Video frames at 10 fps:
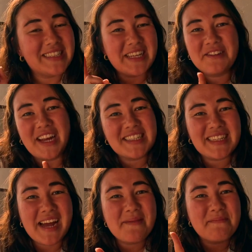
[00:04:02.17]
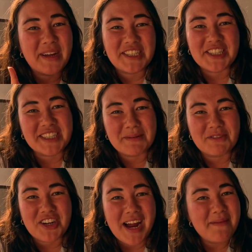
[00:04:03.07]
see you next time. Make sure to
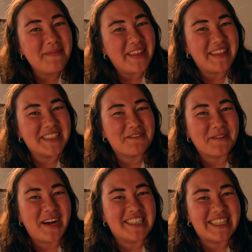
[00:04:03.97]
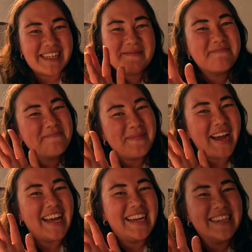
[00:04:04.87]
subscribe and thanks for watching.
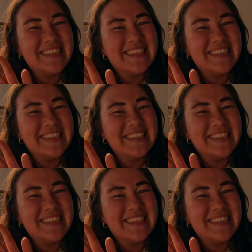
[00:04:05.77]
Bye.